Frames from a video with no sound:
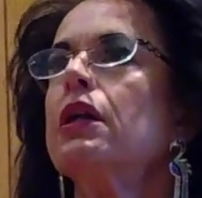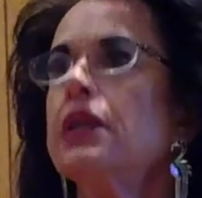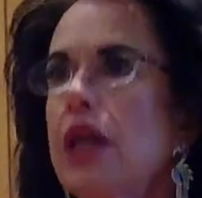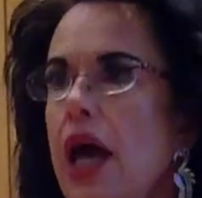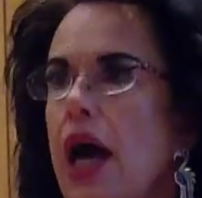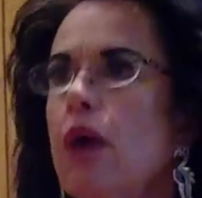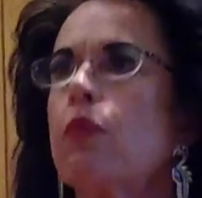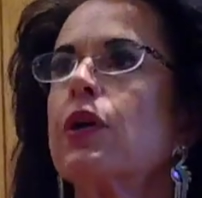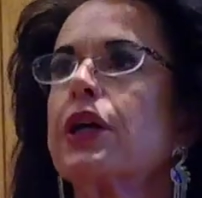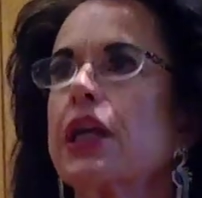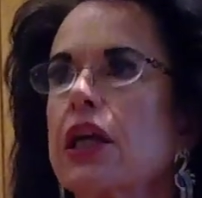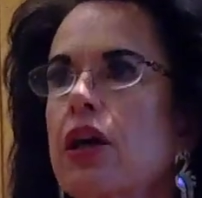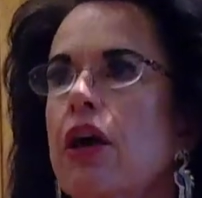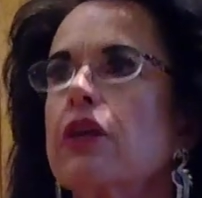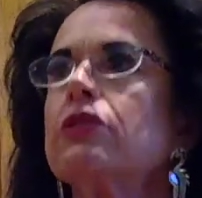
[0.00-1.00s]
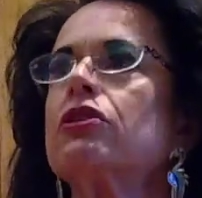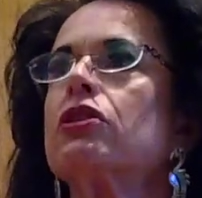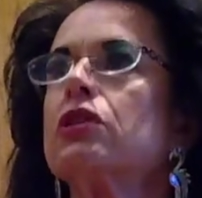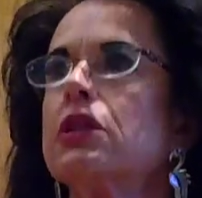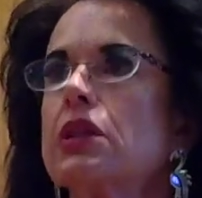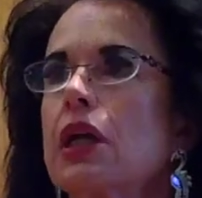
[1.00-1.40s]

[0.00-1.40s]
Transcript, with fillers: Yeah, working hard's a good